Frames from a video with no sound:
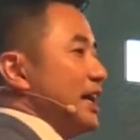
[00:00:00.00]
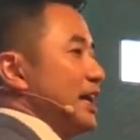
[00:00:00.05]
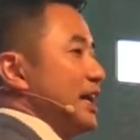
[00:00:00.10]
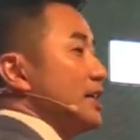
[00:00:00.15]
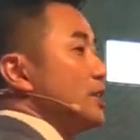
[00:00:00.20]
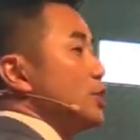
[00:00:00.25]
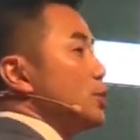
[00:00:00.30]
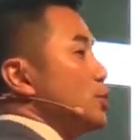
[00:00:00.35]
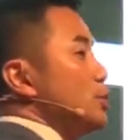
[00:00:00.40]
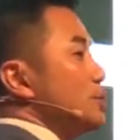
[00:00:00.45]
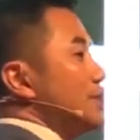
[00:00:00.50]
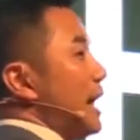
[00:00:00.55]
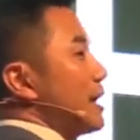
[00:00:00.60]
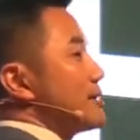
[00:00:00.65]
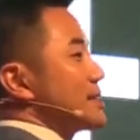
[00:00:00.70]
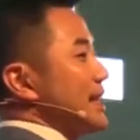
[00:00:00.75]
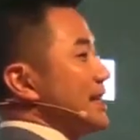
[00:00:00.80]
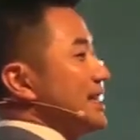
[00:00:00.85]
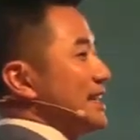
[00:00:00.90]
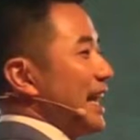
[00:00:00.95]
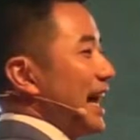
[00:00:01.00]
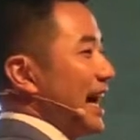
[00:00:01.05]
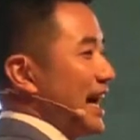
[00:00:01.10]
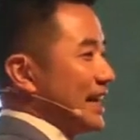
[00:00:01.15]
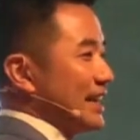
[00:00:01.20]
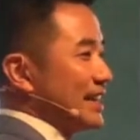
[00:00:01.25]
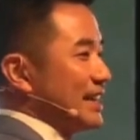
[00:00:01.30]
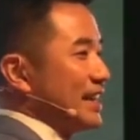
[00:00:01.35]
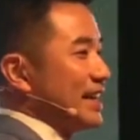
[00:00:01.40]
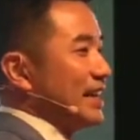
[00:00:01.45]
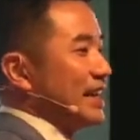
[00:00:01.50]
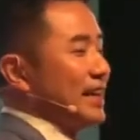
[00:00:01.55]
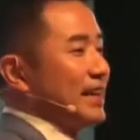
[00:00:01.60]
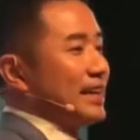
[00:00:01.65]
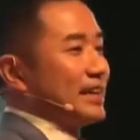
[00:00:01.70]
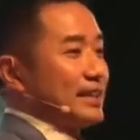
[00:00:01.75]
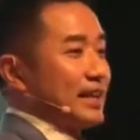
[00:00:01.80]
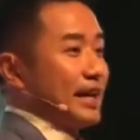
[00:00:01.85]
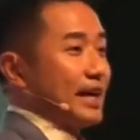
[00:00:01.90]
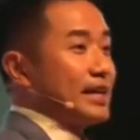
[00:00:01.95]
In 2009,
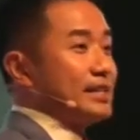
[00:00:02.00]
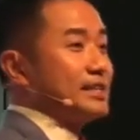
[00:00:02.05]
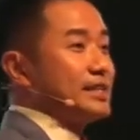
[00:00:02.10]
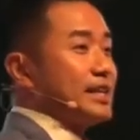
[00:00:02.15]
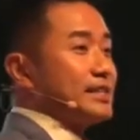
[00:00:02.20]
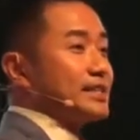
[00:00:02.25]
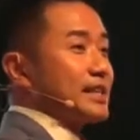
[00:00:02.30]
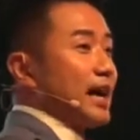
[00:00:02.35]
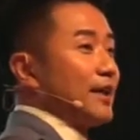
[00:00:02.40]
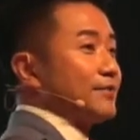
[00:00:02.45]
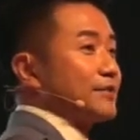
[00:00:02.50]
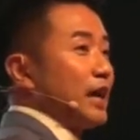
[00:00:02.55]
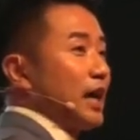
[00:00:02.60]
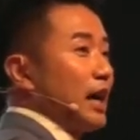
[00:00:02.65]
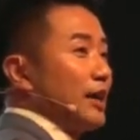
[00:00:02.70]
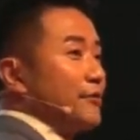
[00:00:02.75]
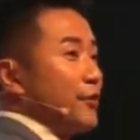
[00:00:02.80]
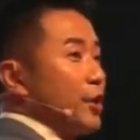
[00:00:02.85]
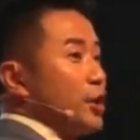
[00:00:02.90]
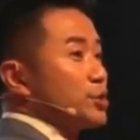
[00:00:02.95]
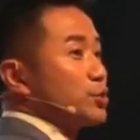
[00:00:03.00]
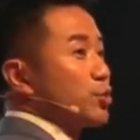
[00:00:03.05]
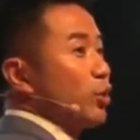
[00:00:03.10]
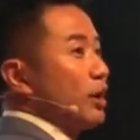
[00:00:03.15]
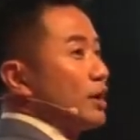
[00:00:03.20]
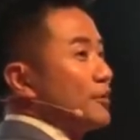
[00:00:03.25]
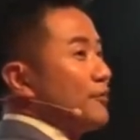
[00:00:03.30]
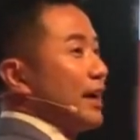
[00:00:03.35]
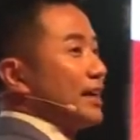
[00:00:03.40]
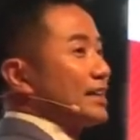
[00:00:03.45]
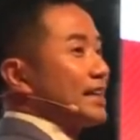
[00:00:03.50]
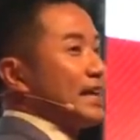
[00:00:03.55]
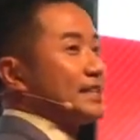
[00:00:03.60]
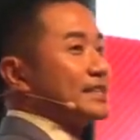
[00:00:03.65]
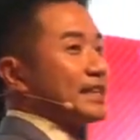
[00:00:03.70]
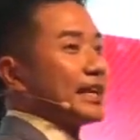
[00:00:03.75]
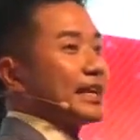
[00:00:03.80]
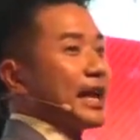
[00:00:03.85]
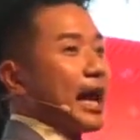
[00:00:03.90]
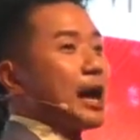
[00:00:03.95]
10 years after I first qualified
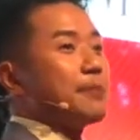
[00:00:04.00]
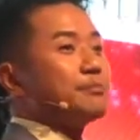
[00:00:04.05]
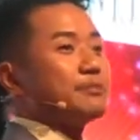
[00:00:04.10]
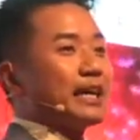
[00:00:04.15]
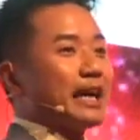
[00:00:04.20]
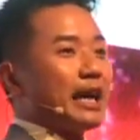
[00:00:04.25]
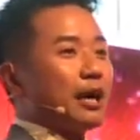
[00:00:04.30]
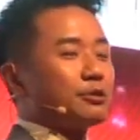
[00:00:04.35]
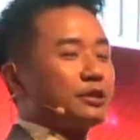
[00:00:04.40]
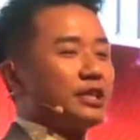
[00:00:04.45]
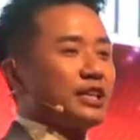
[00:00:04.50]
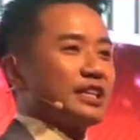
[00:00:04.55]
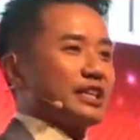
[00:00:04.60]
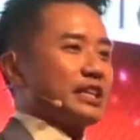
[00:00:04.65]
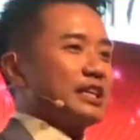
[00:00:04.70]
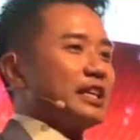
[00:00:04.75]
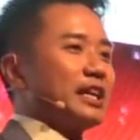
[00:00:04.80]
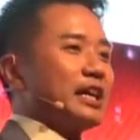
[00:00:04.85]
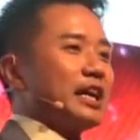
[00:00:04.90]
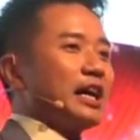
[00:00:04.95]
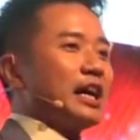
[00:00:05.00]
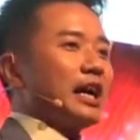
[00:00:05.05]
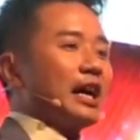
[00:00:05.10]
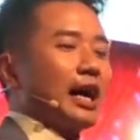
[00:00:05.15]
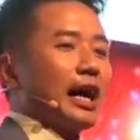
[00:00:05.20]
as an MDRT,